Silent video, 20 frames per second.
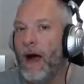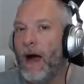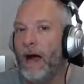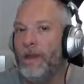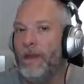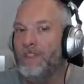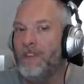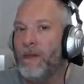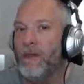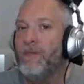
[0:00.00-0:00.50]

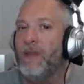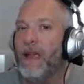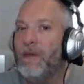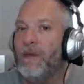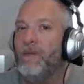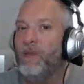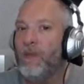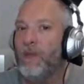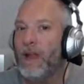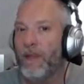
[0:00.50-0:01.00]

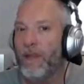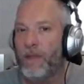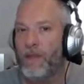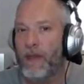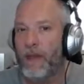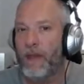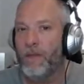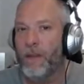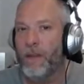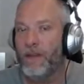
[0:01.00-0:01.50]
Sometimes when I
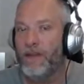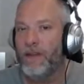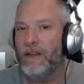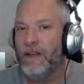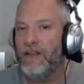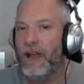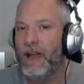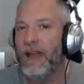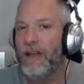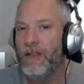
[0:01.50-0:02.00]
think about
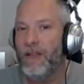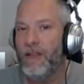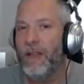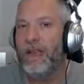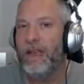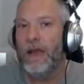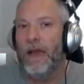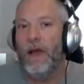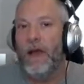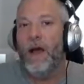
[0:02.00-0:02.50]
this, I
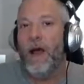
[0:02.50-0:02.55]
think